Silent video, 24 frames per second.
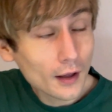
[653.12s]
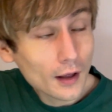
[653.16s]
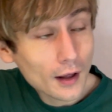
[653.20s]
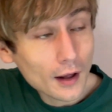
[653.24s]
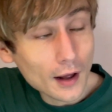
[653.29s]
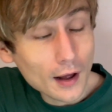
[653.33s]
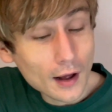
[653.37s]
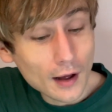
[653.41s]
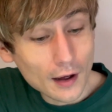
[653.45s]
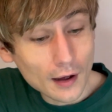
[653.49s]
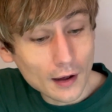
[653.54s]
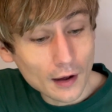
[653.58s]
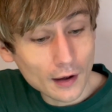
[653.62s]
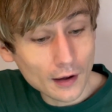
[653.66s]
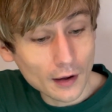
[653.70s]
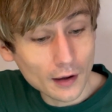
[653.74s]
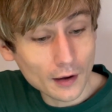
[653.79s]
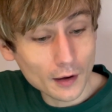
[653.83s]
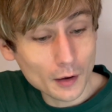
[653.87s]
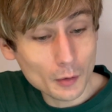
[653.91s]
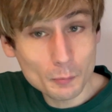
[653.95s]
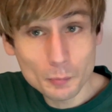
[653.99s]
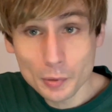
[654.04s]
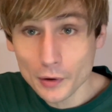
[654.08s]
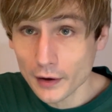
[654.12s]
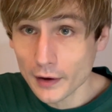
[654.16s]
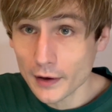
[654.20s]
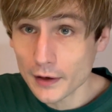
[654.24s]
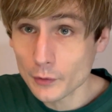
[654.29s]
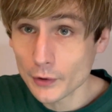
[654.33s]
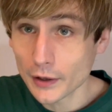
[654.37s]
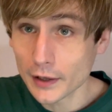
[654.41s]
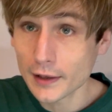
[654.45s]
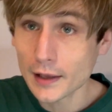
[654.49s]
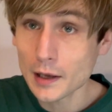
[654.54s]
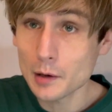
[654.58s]
But
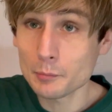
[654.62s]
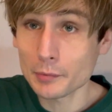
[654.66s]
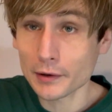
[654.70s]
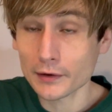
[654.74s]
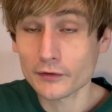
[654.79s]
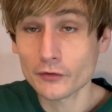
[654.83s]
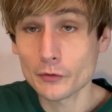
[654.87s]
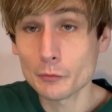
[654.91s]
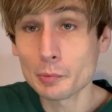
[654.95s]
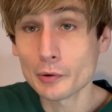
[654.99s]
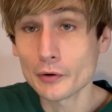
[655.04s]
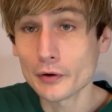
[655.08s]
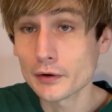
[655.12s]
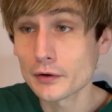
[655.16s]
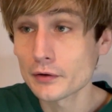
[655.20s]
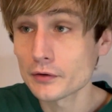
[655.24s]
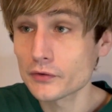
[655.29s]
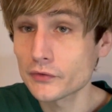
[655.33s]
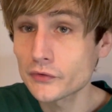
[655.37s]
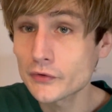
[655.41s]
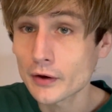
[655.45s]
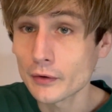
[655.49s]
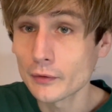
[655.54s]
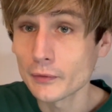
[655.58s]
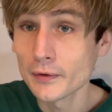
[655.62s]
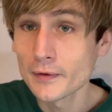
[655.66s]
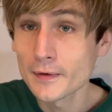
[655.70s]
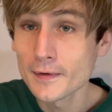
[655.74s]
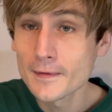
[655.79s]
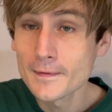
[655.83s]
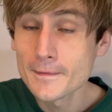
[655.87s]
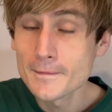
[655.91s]
anyway, getting back to the point. So,